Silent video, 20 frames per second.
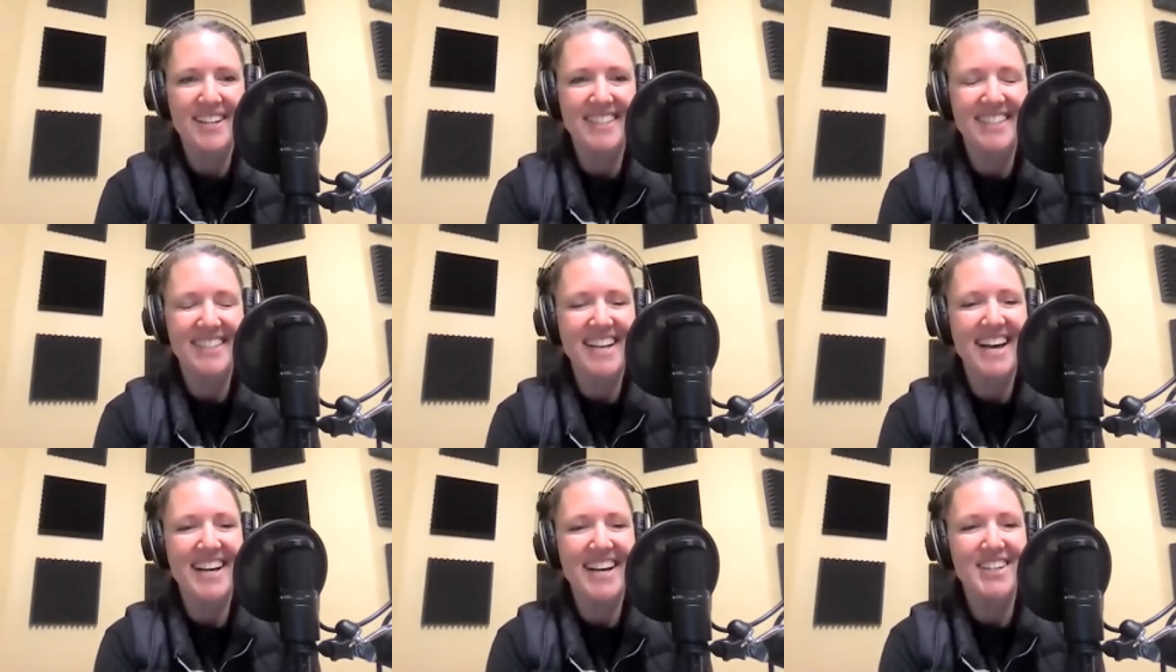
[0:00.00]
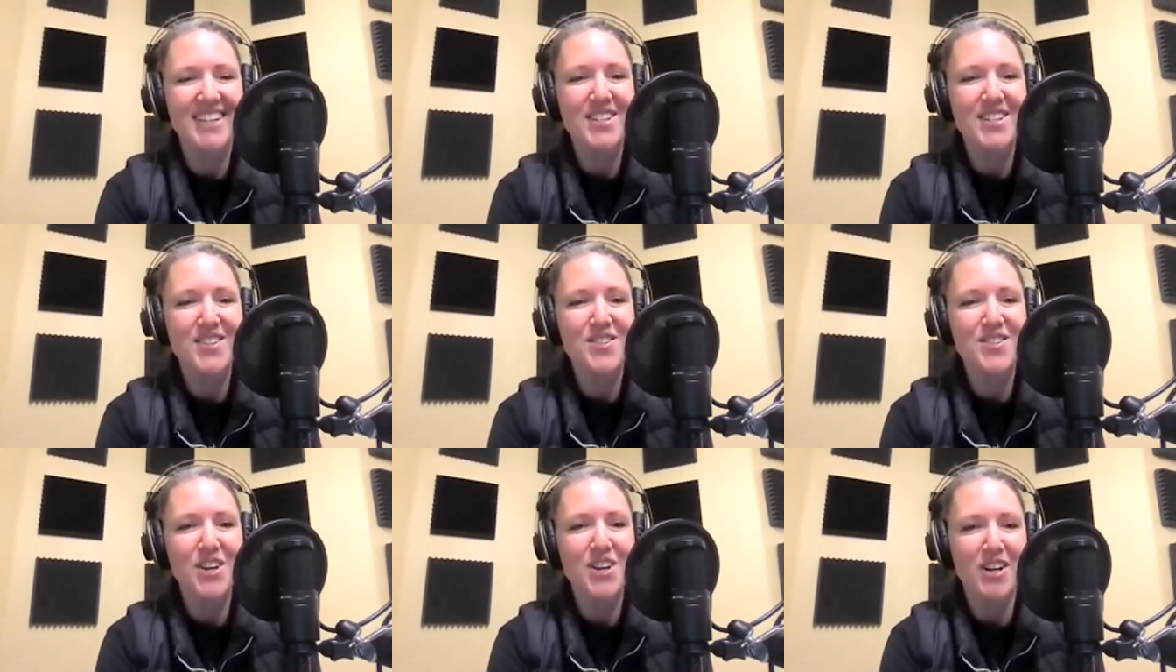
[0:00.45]
uh, could you
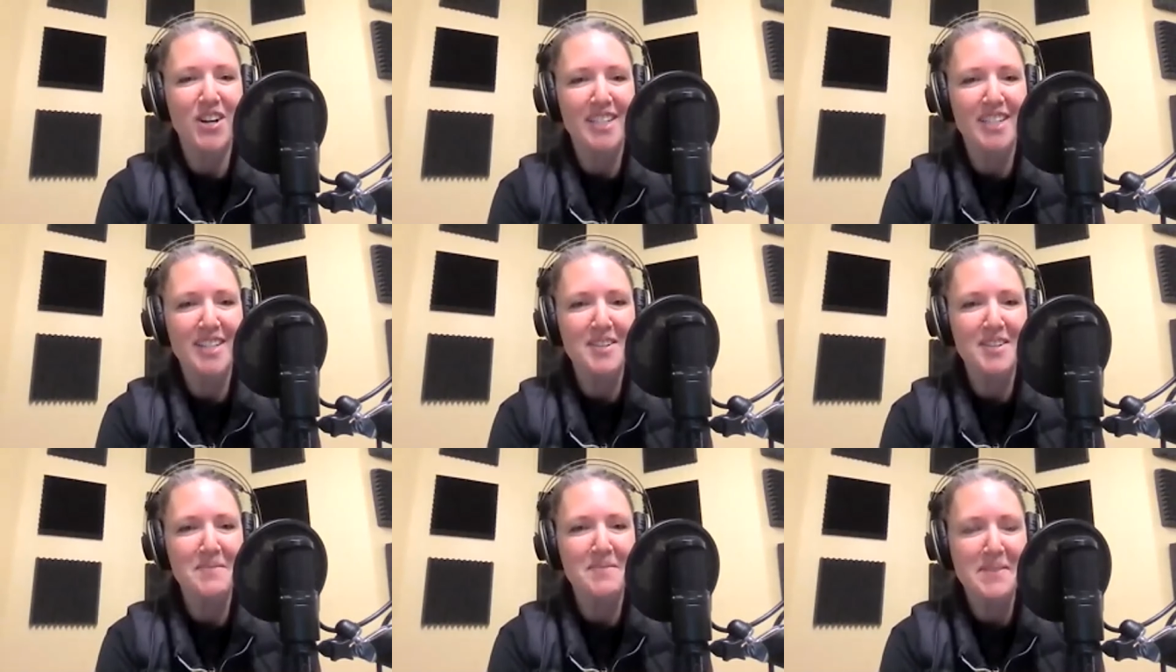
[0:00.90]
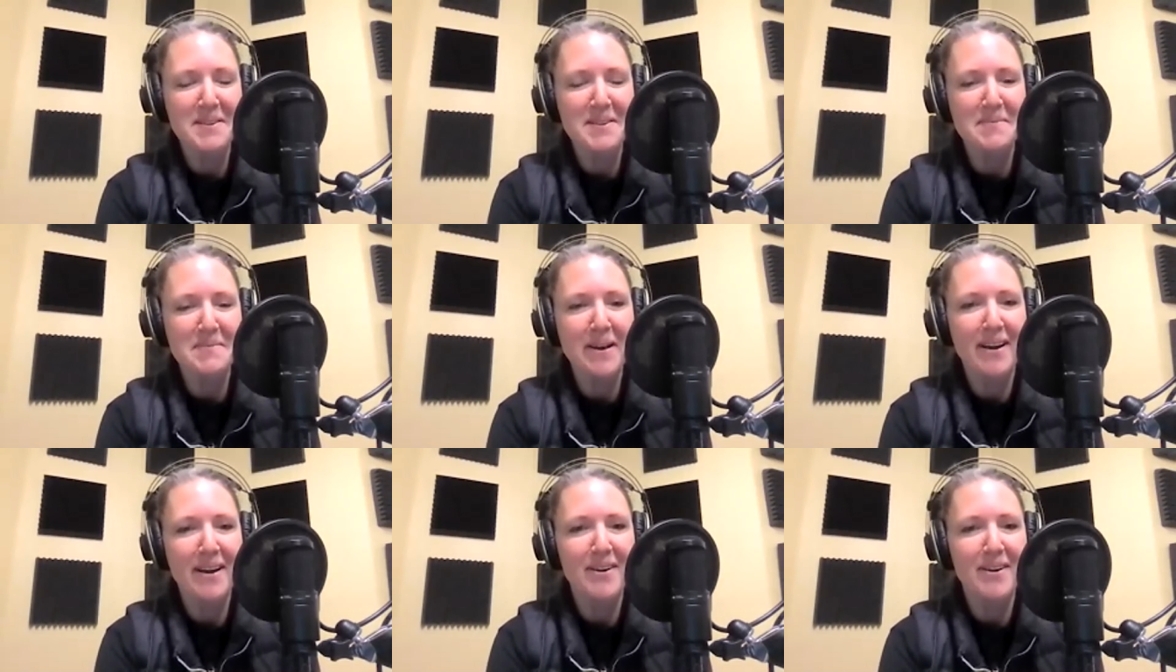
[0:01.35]
talk a little bit
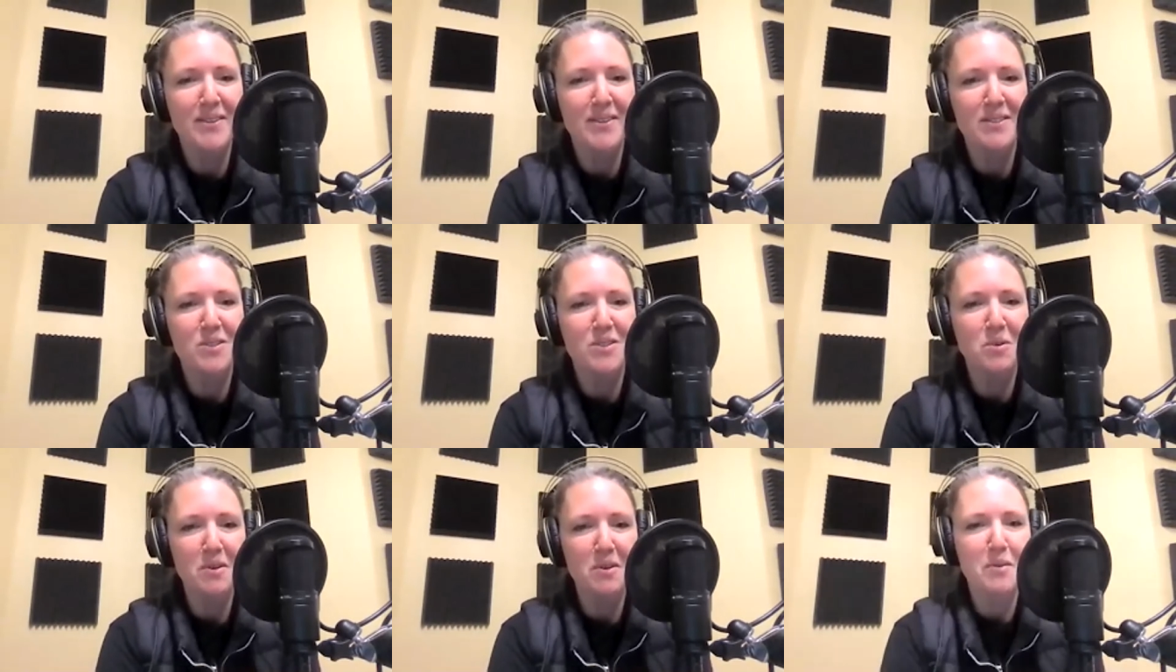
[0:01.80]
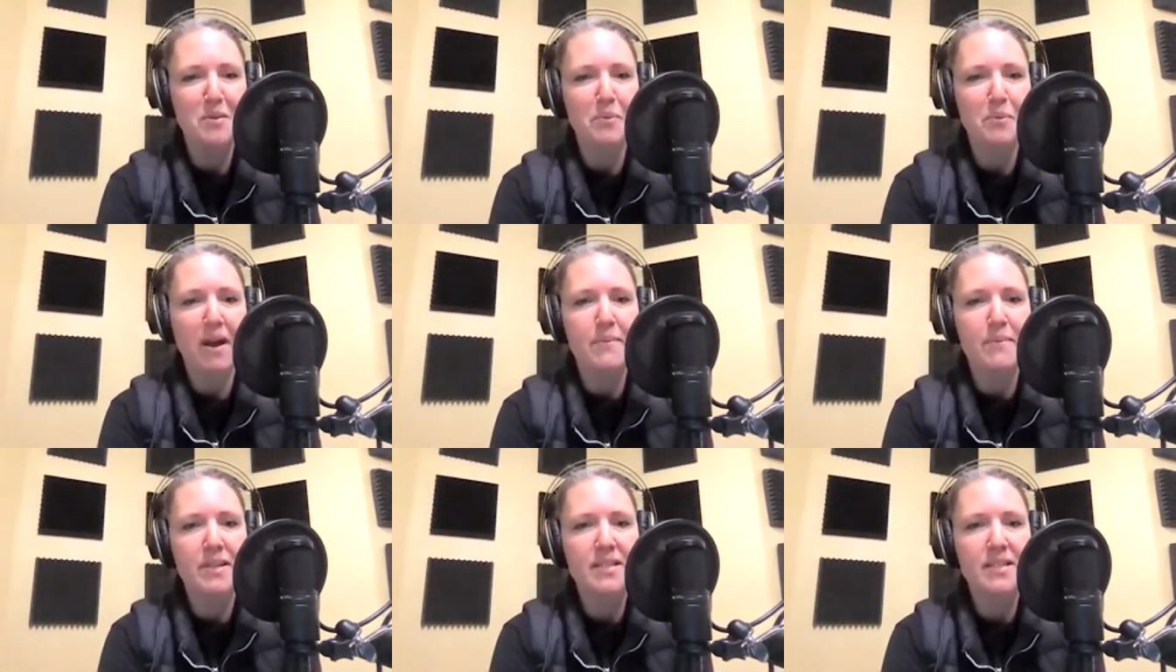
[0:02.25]
about sort of the
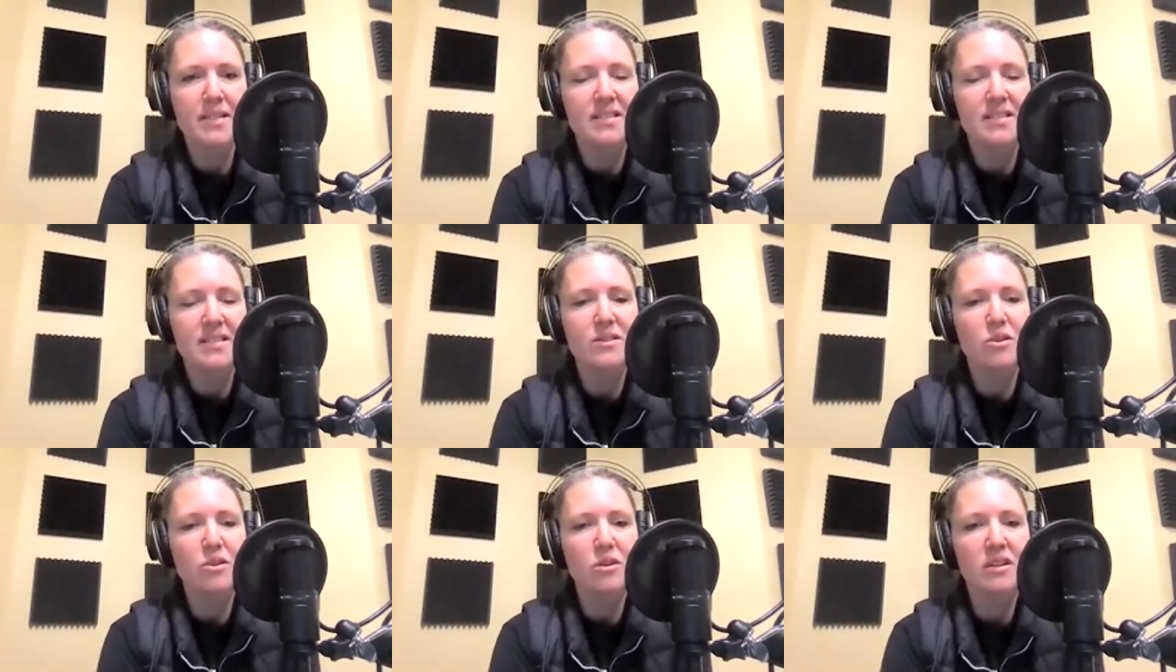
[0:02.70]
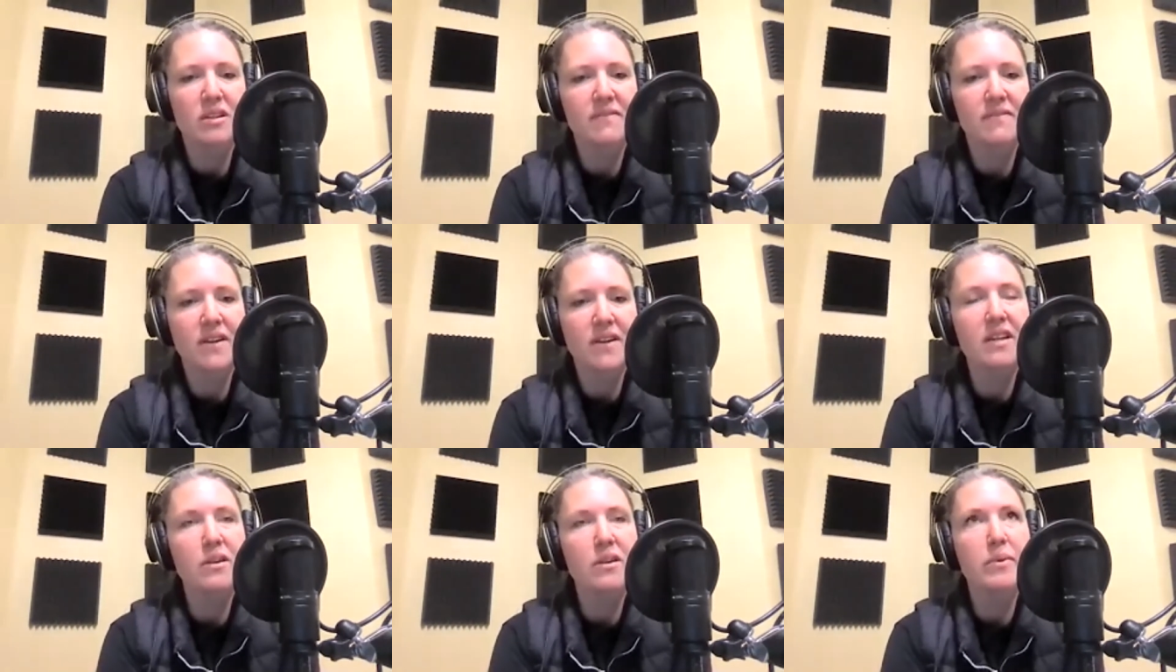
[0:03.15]
premise and sort of a
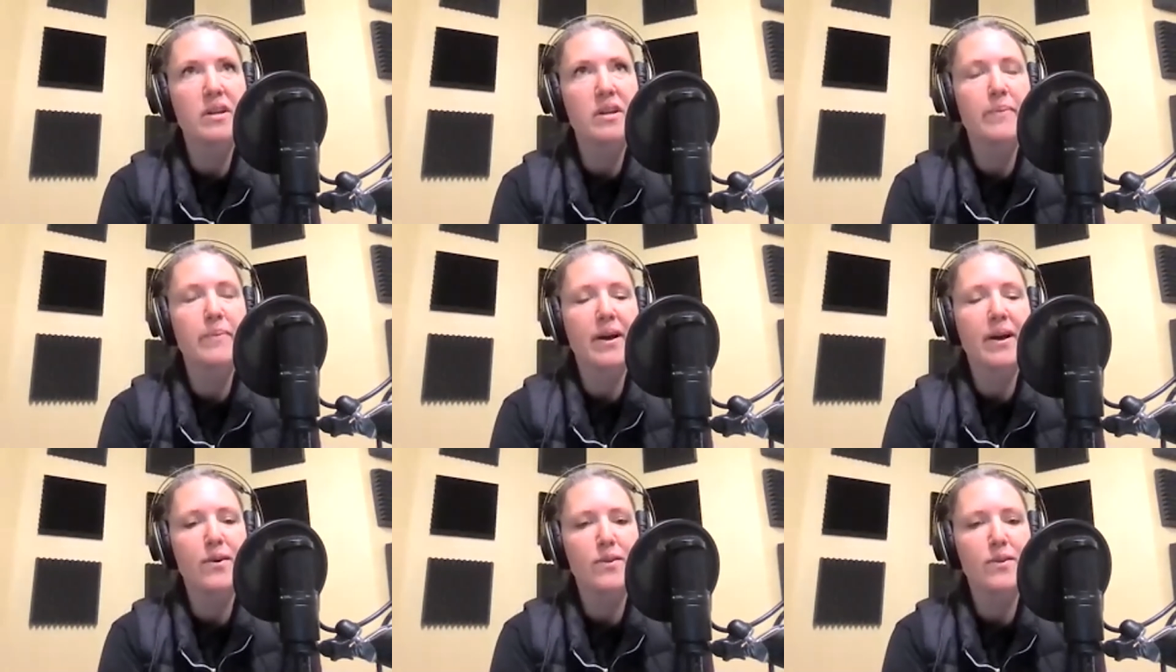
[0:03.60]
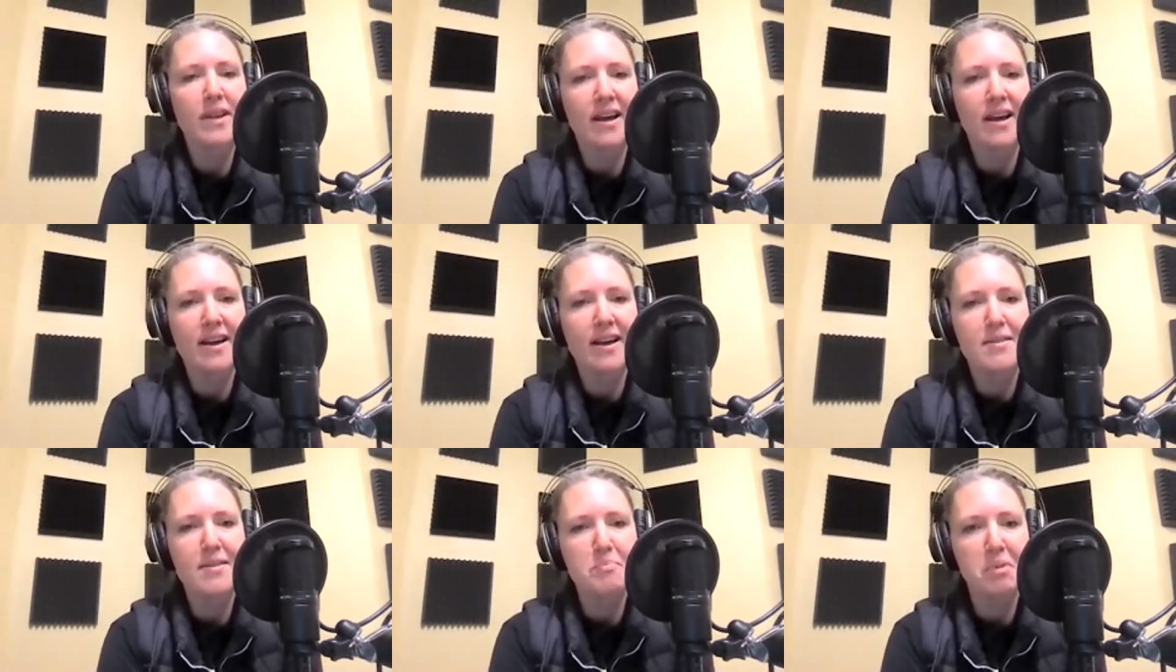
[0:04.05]
little bit about uh,
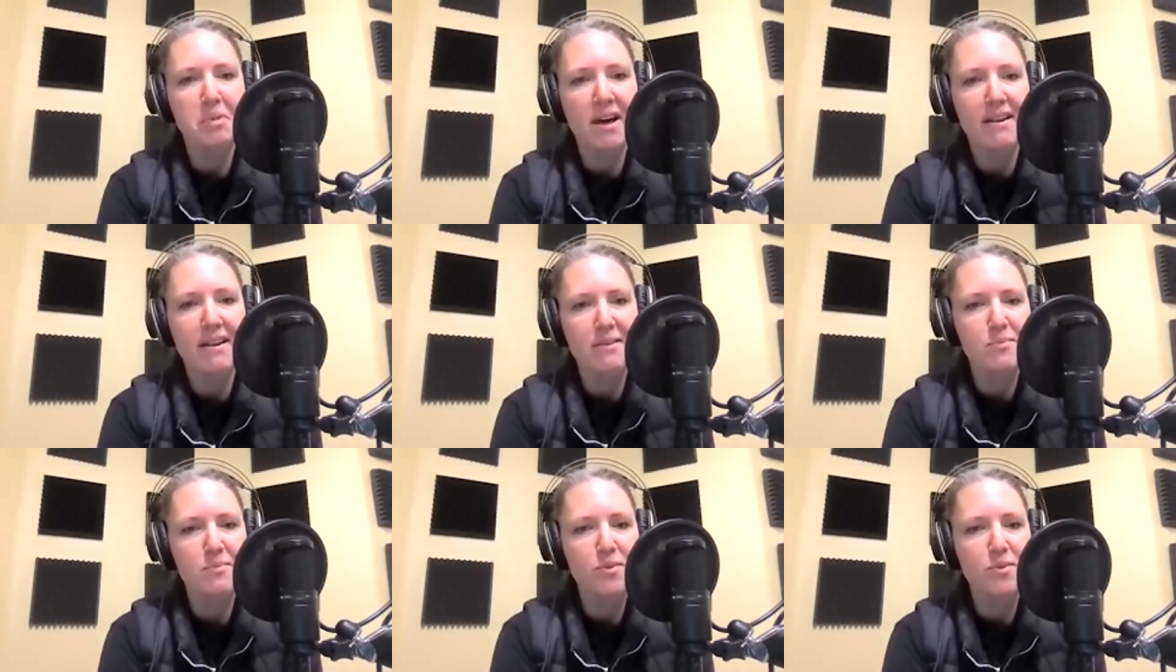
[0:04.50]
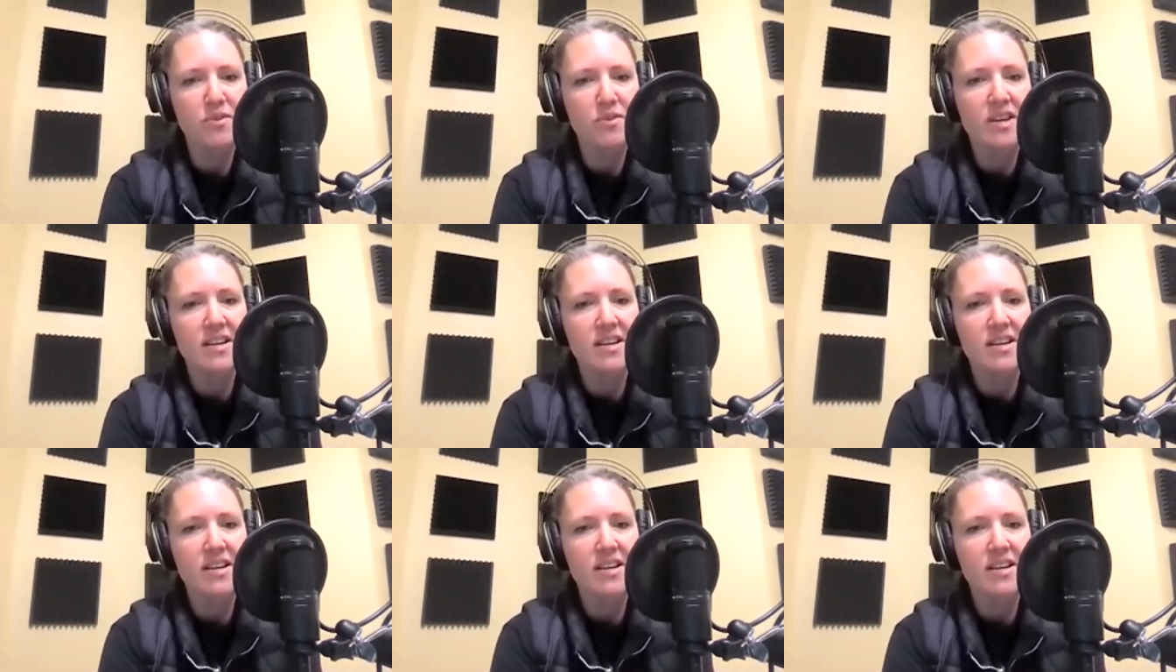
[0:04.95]
the plot of the movie?